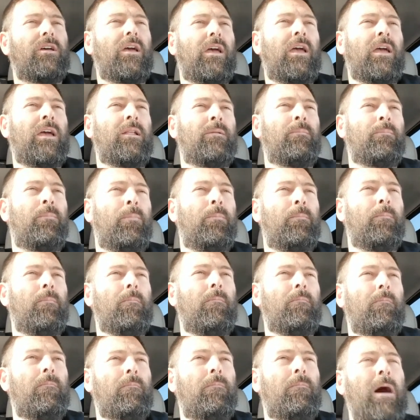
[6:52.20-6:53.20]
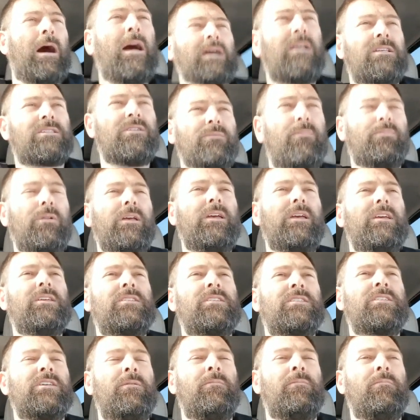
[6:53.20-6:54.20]
and possibly
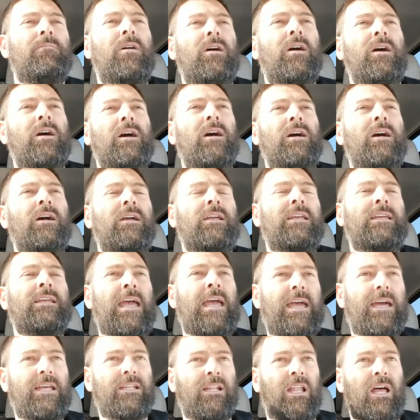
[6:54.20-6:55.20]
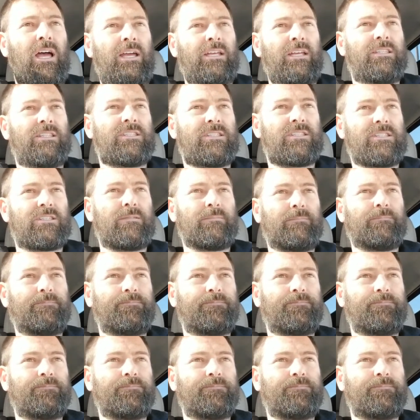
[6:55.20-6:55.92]
some can lights.